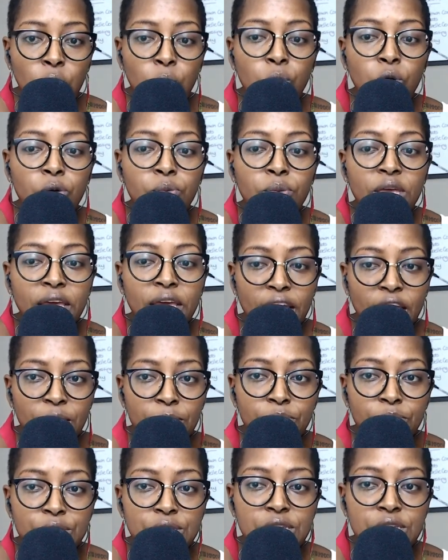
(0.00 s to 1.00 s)
will be
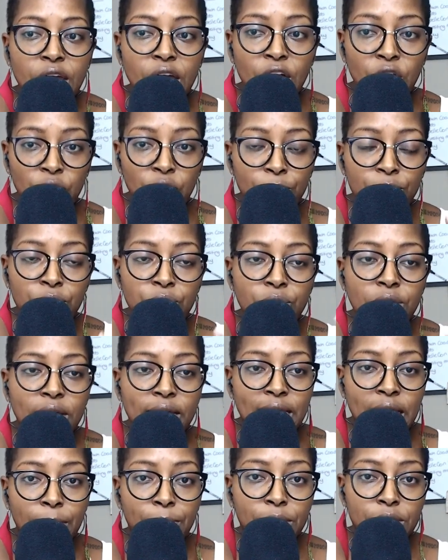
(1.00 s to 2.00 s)
able to help you
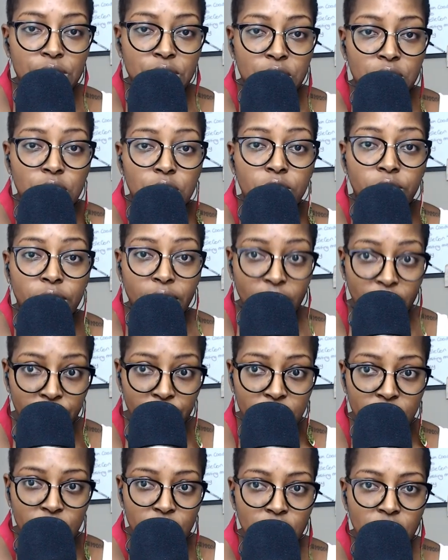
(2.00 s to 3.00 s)
in that particular
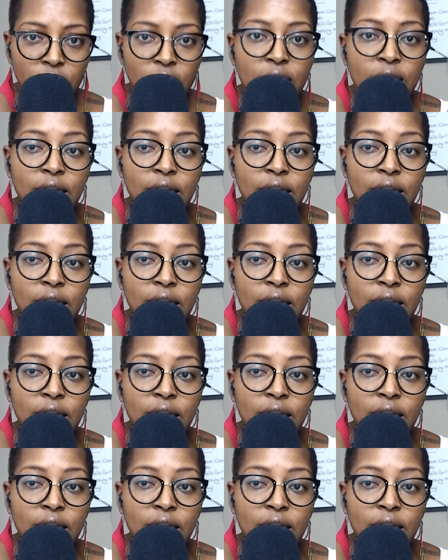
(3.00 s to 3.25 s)
area.